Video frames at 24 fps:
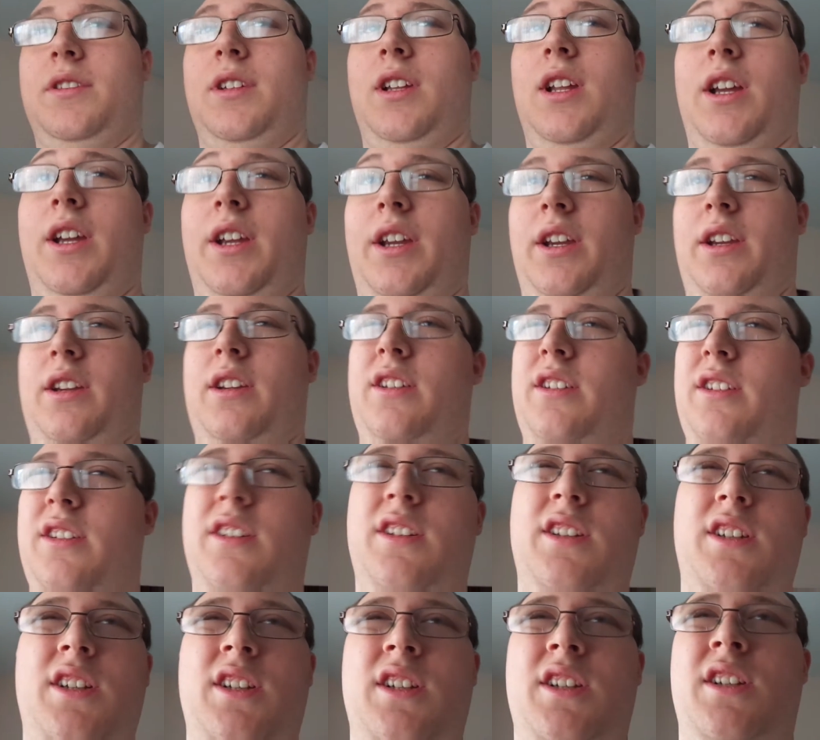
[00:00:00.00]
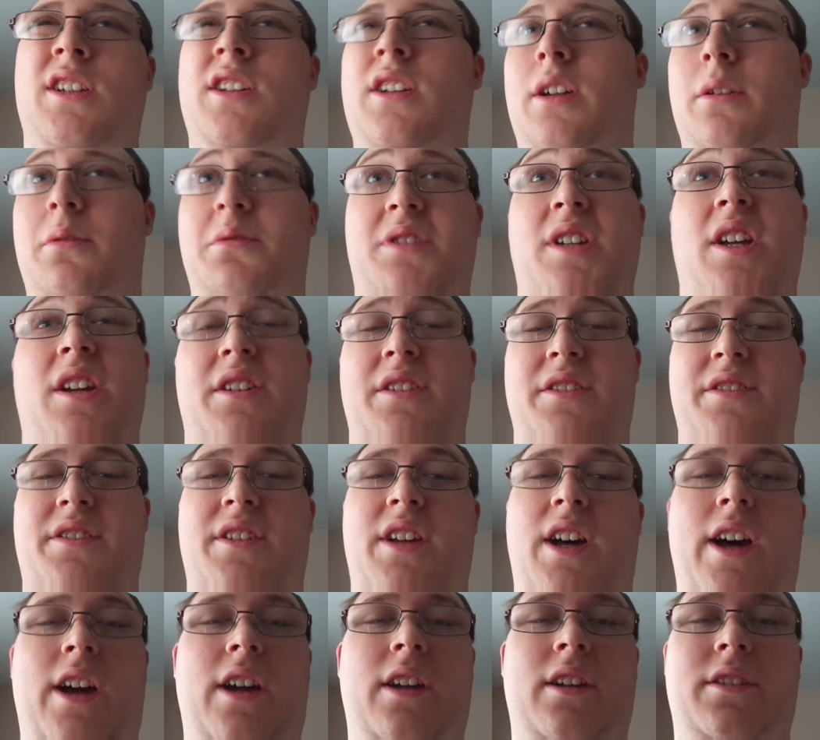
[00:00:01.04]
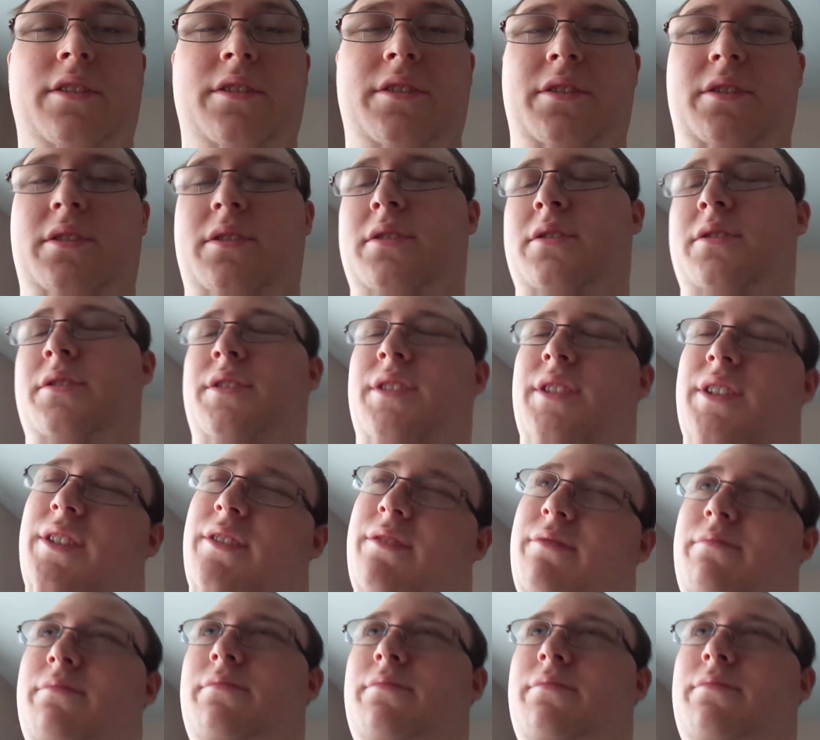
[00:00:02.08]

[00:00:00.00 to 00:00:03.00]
like, it was out of stock, so I was like,